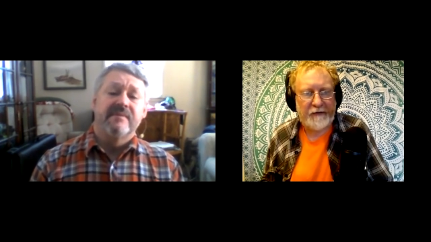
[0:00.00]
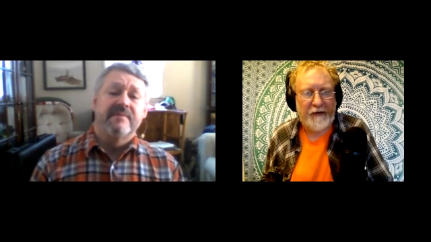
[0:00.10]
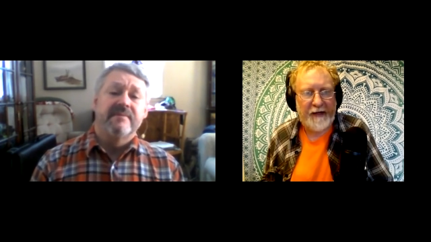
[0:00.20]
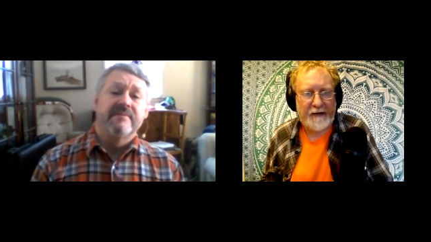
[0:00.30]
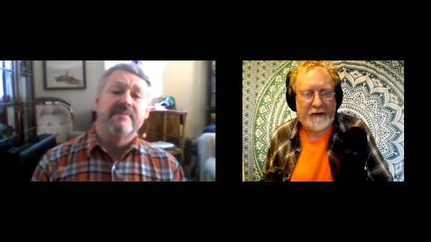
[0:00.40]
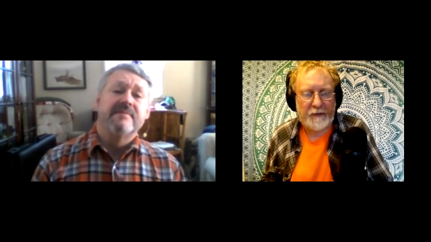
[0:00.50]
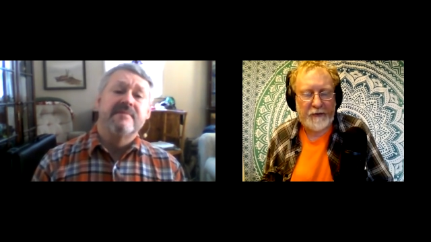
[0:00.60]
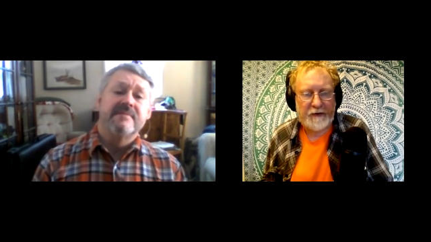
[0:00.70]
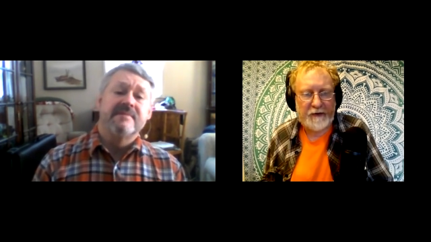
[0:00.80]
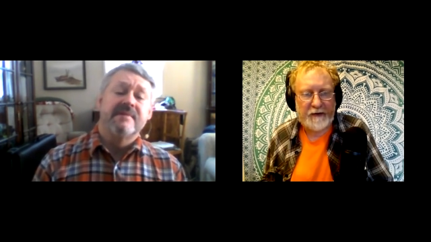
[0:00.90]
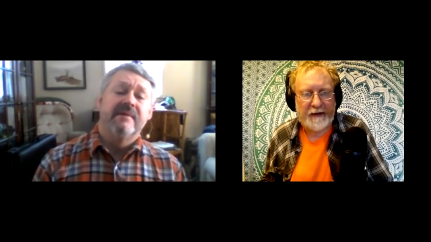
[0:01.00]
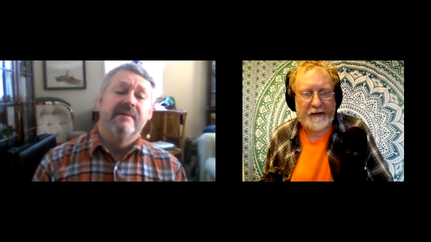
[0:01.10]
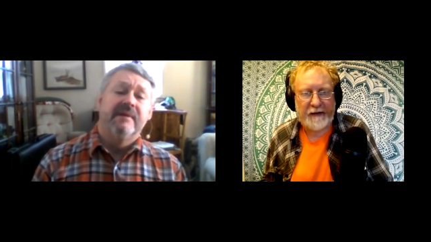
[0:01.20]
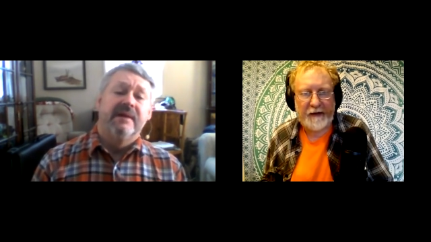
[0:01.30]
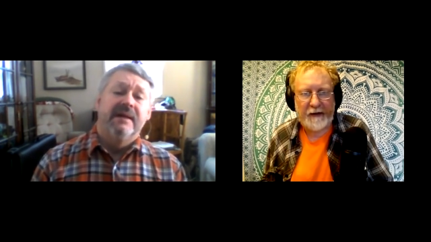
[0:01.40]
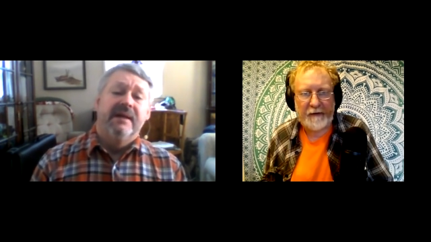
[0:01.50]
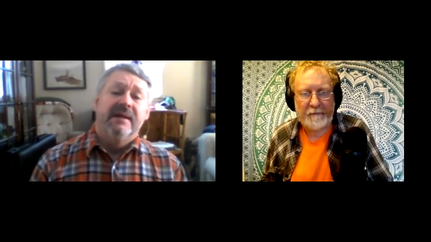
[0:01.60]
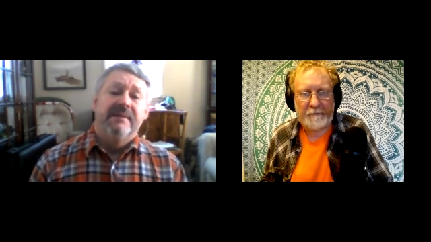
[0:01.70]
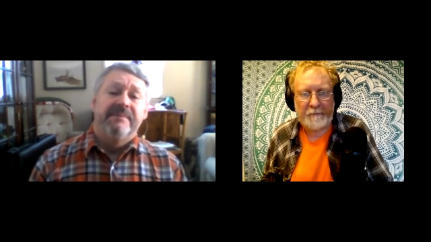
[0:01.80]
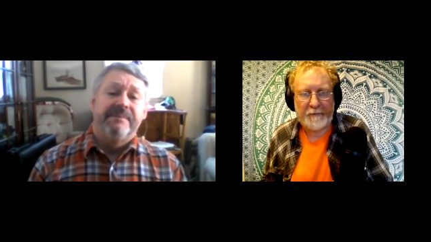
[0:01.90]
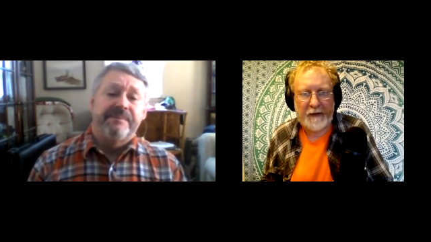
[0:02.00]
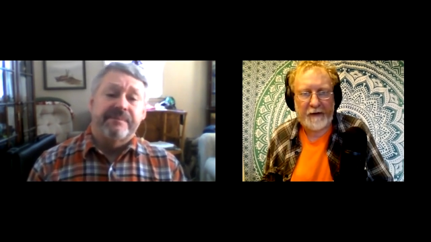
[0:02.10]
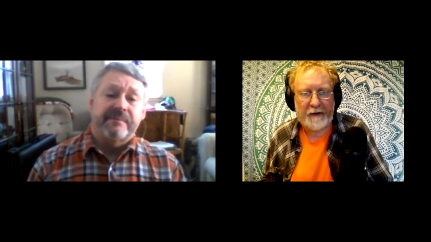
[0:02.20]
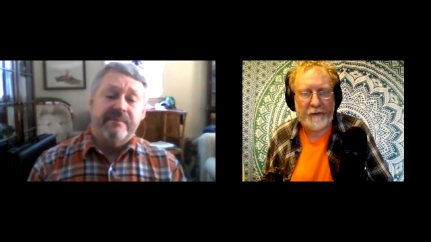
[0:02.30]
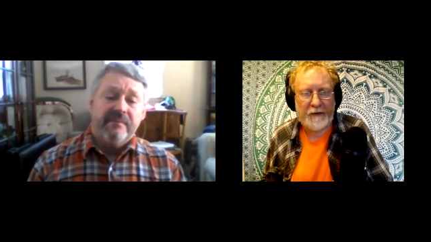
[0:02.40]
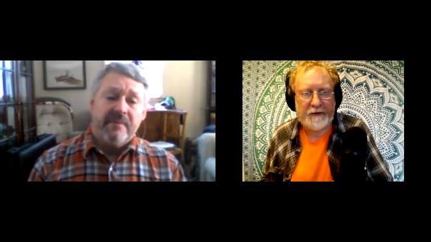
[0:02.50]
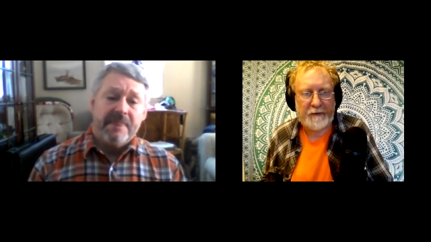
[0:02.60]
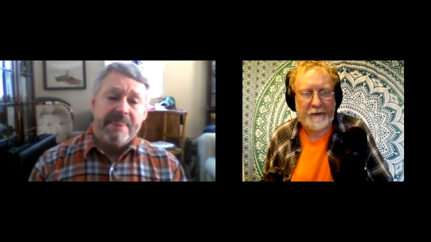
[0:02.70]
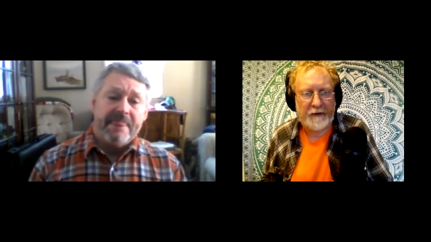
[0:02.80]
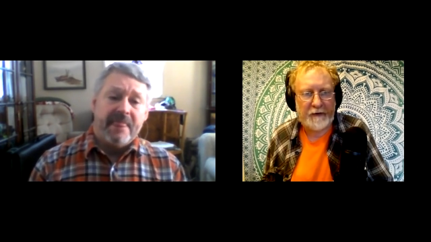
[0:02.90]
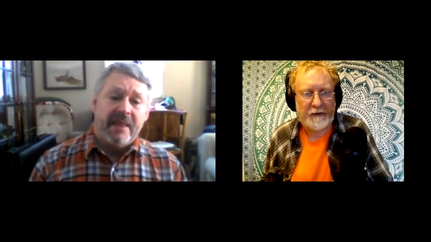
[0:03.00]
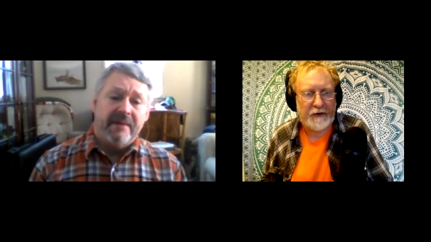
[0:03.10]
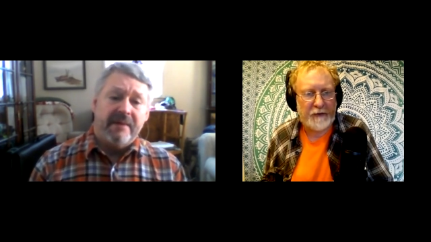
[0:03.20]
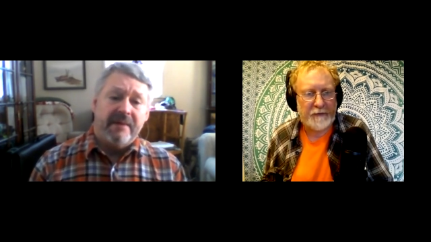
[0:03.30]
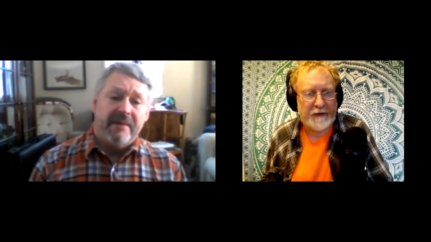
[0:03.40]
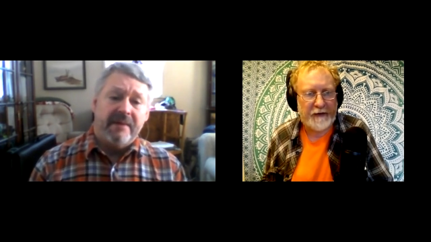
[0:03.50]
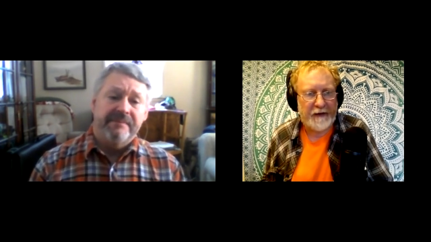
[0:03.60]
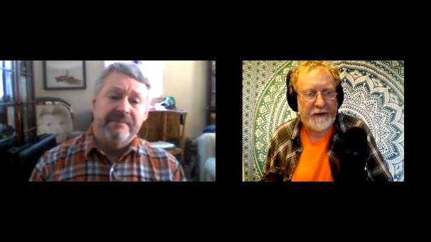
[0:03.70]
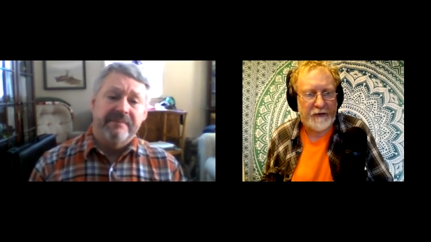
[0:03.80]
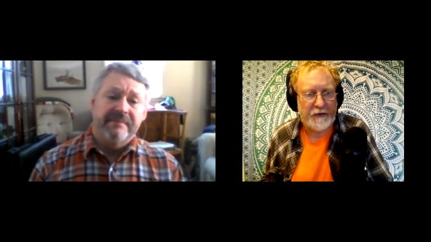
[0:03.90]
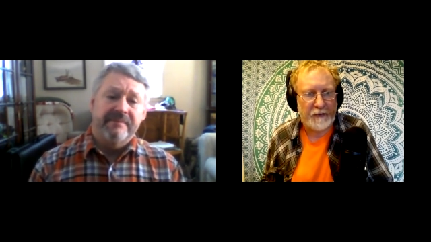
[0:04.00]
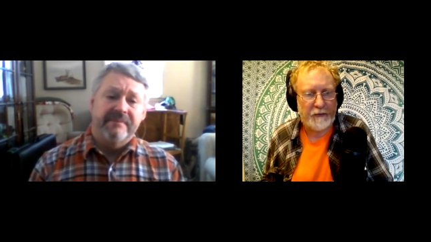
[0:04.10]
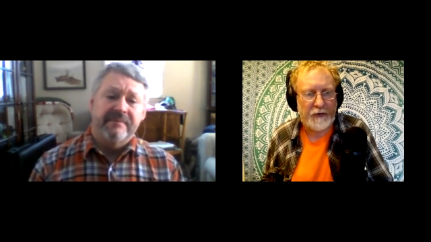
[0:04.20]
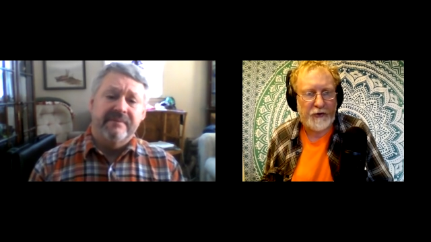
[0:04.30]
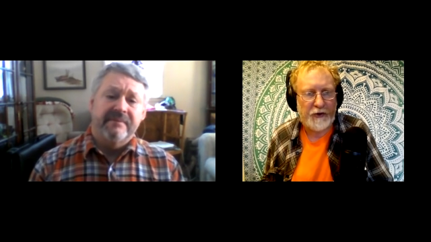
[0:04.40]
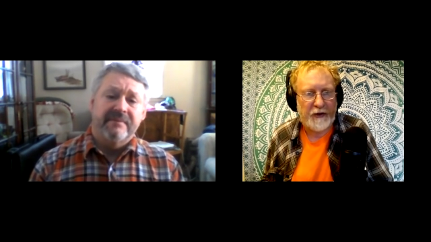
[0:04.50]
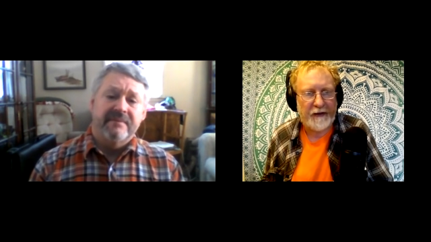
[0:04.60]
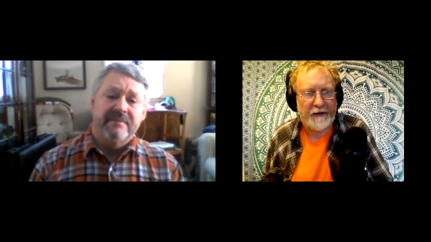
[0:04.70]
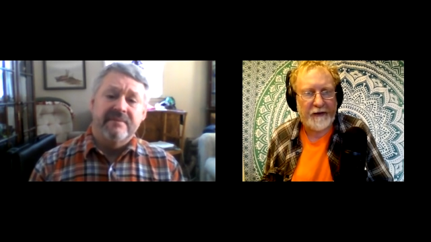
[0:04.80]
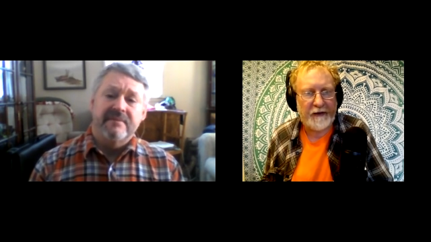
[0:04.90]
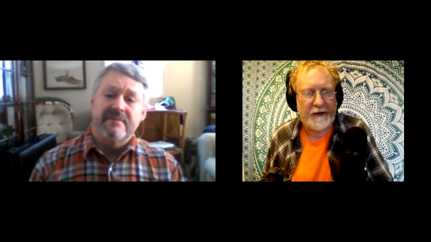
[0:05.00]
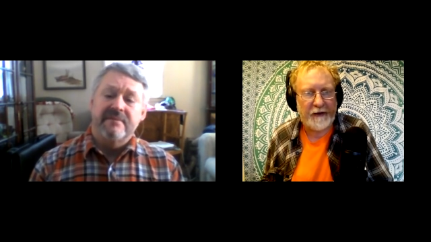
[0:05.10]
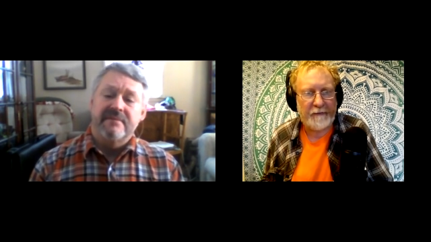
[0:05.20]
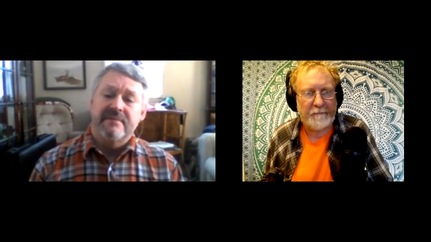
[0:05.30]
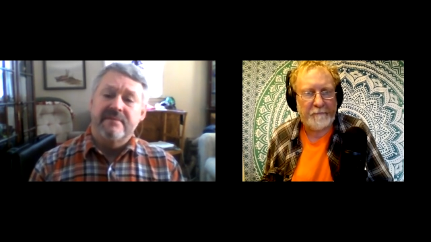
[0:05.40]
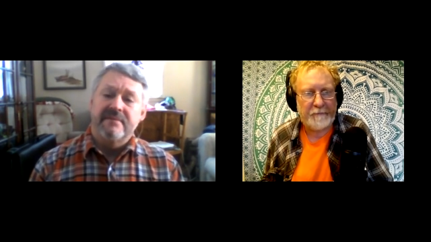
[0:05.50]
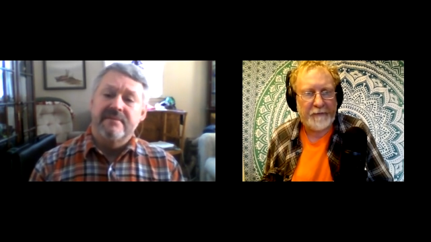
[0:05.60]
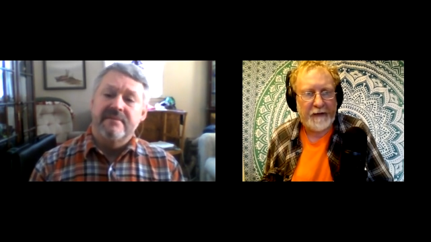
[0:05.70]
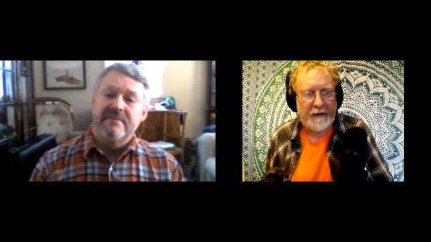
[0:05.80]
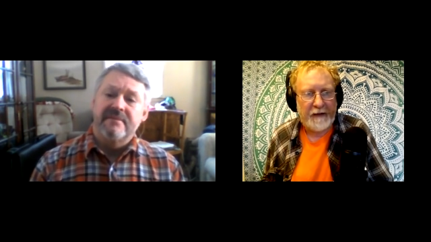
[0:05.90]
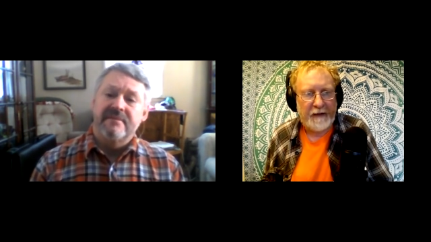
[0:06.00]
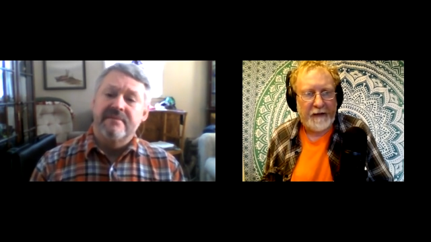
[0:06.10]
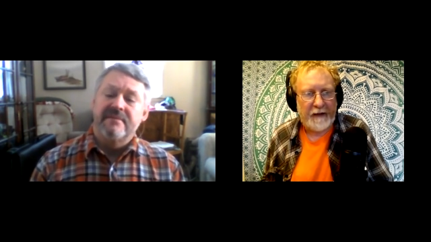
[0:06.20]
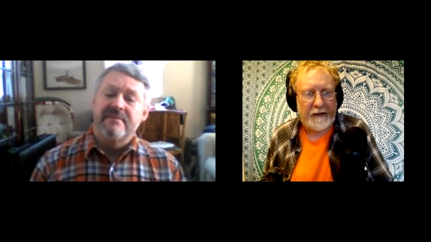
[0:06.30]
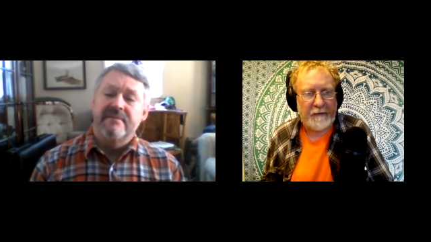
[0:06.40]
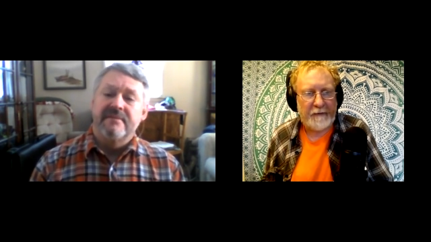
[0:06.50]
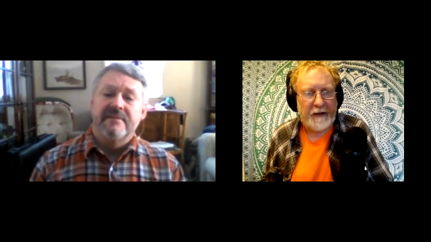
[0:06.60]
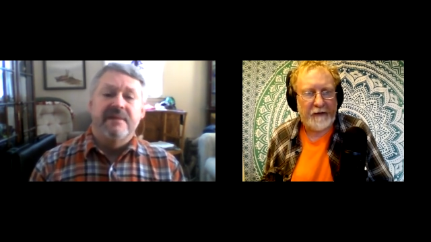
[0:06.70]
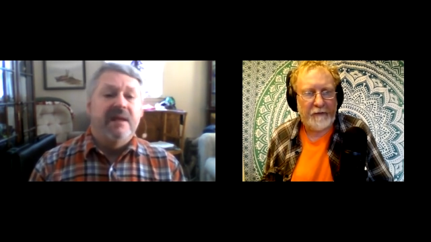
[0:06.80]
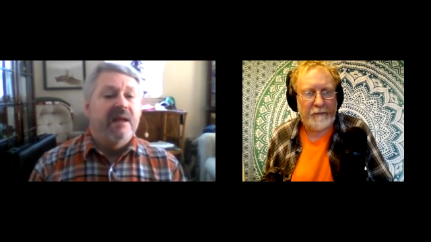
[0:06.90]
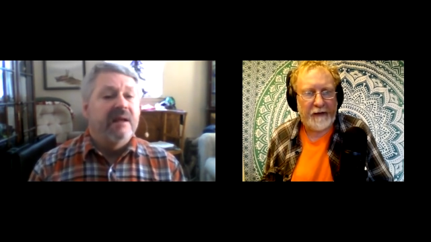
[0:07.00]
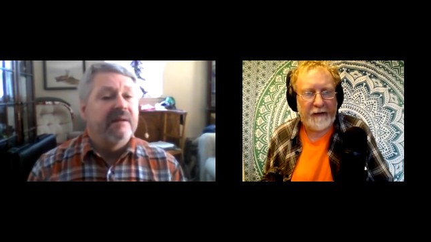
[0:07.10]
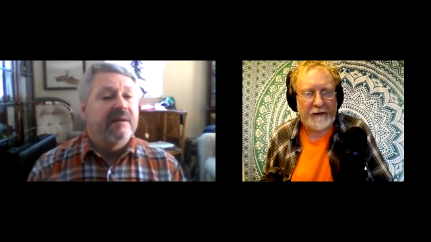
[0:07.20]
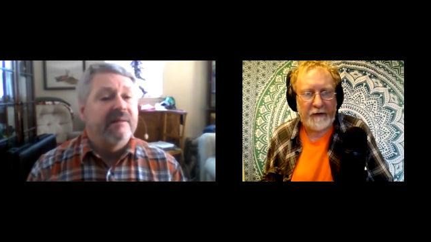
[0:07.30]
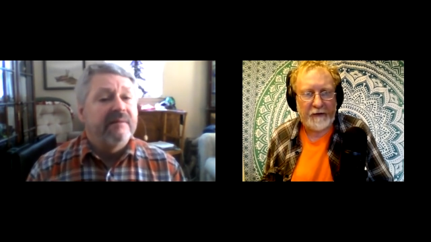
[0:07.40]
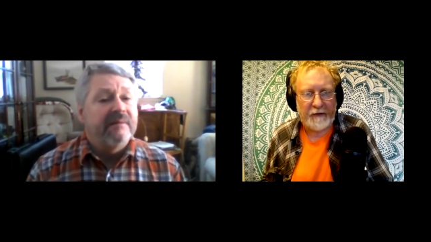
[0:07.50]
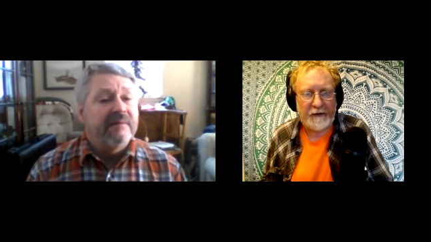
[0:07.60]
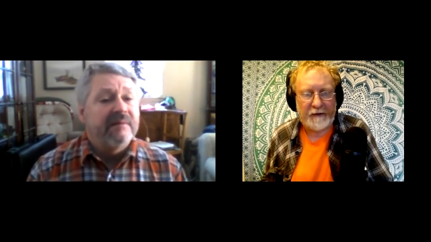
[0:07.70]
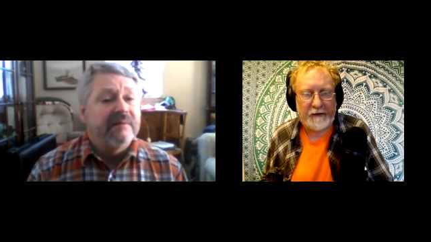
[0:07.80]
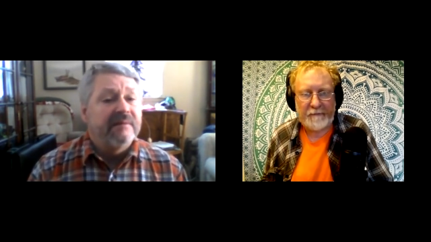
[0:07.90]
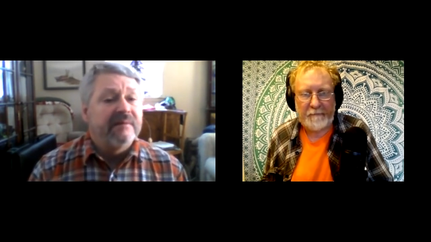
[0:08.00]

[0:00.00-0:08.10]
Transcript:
Speaker 1: race had a name. And there was a period in Egyptian history which had that name. And I'm kind of blanking on it.